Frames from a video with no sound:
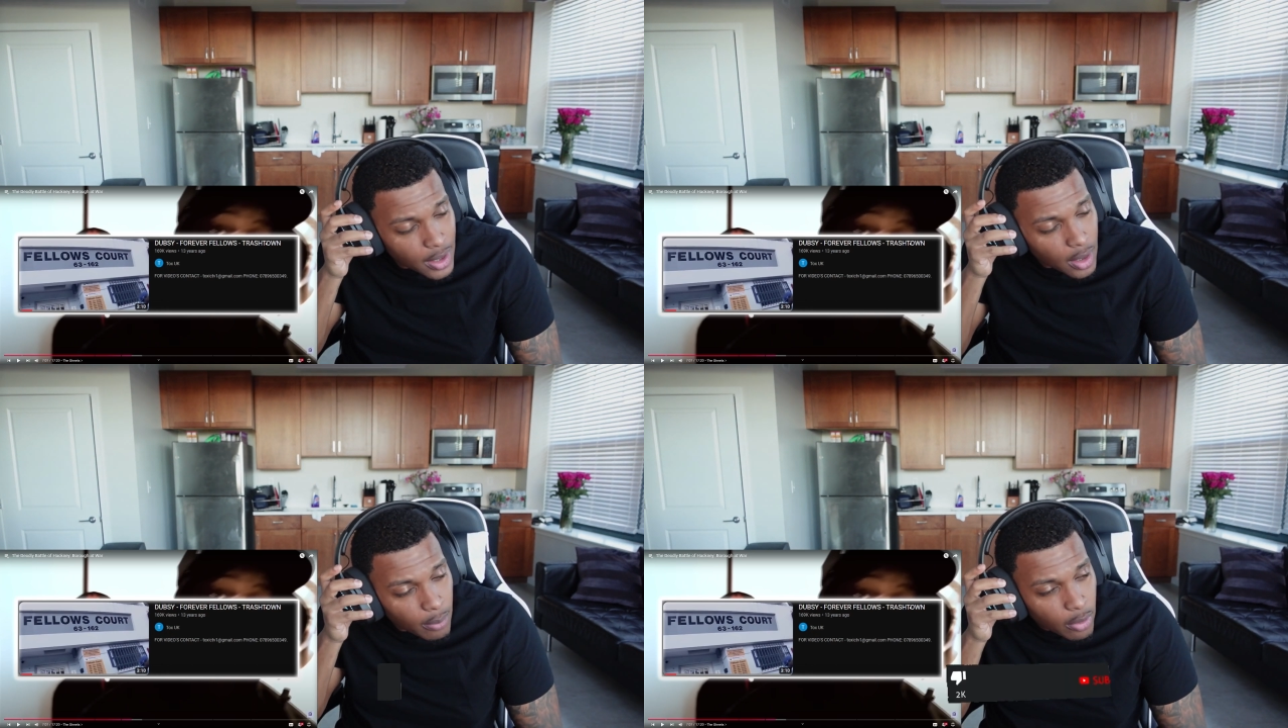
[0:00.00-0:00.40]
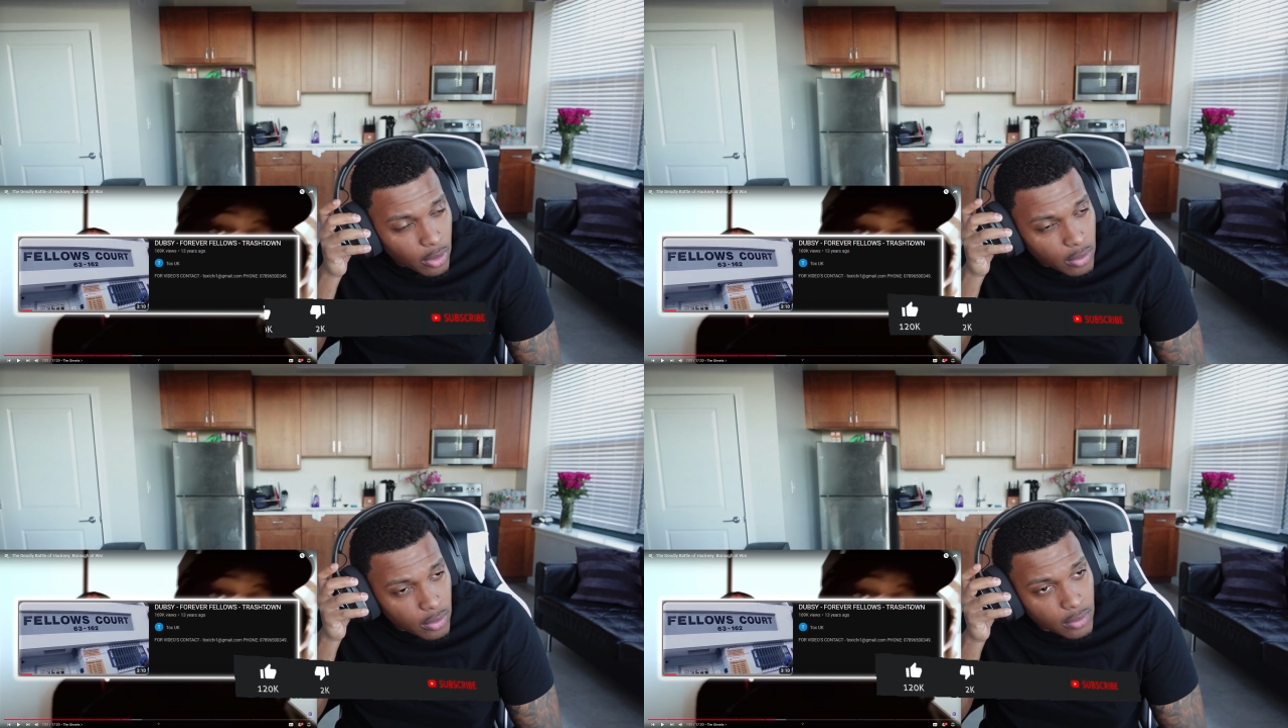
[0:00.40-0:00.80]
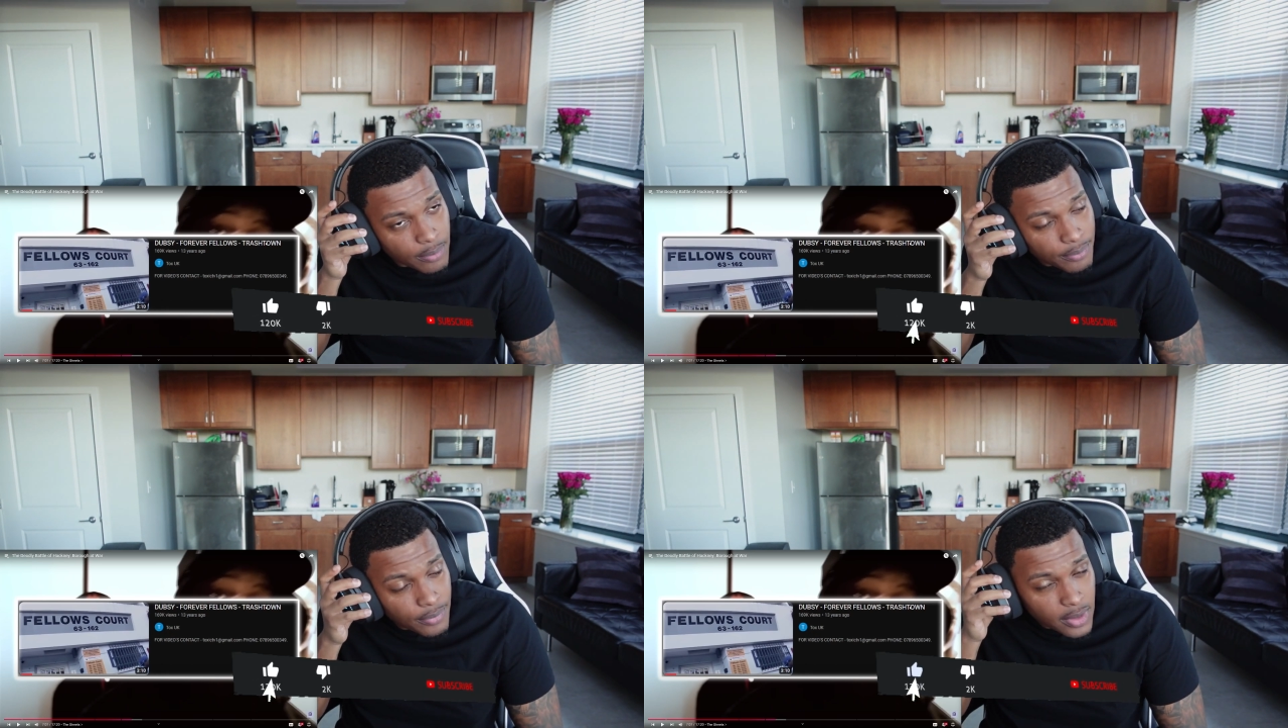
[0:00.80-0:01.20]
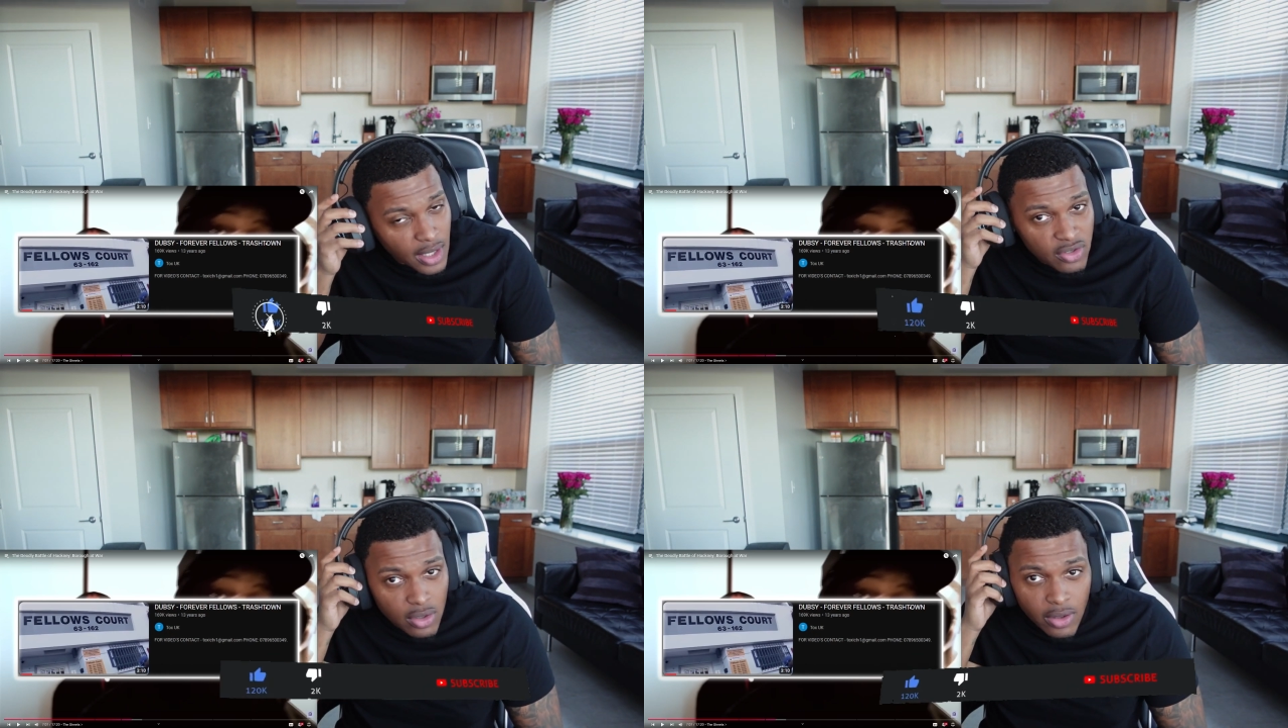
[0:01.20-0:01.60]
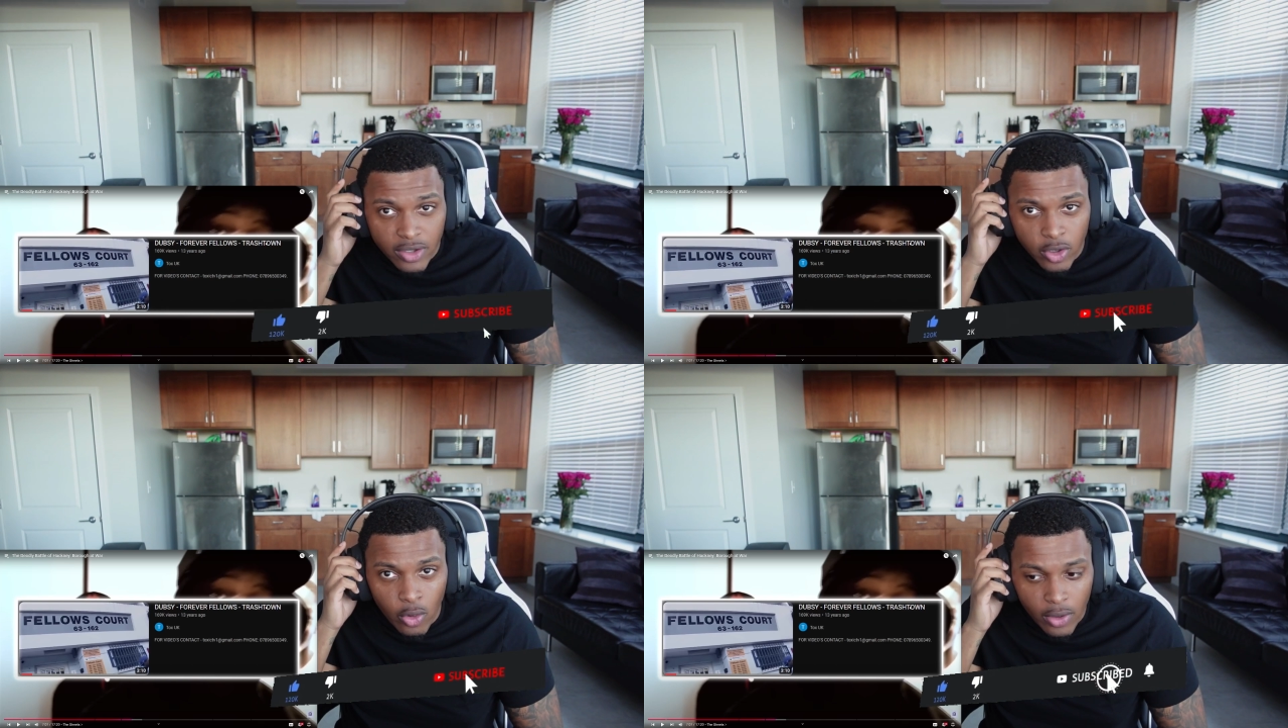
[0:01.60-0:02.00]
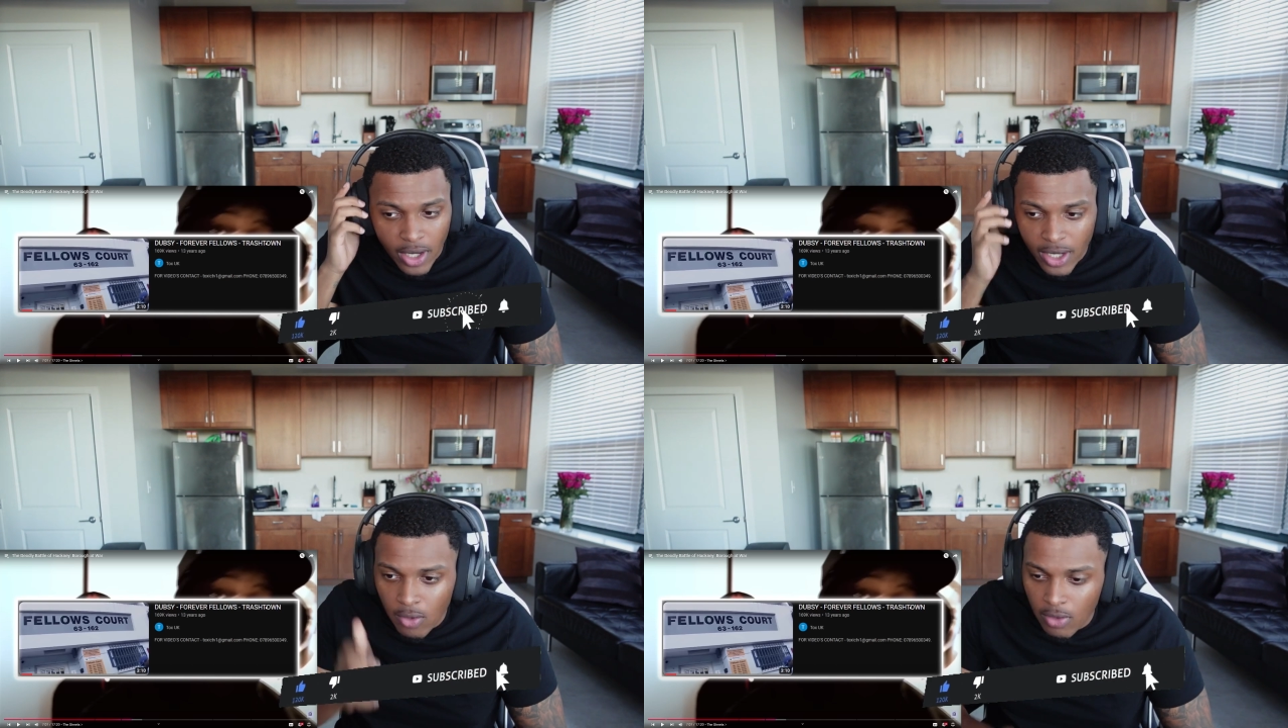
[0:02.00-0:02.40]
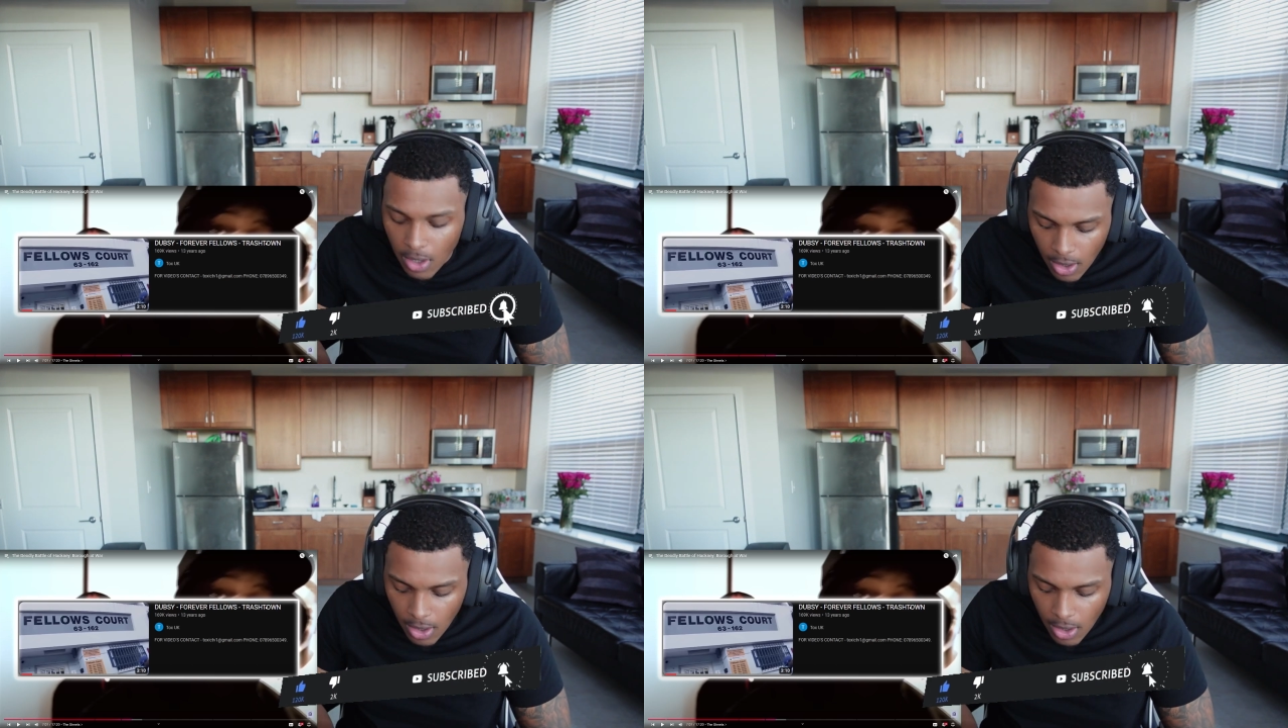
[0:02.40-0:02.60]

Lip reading: bro, that shit like New York, I ain't gonna lie.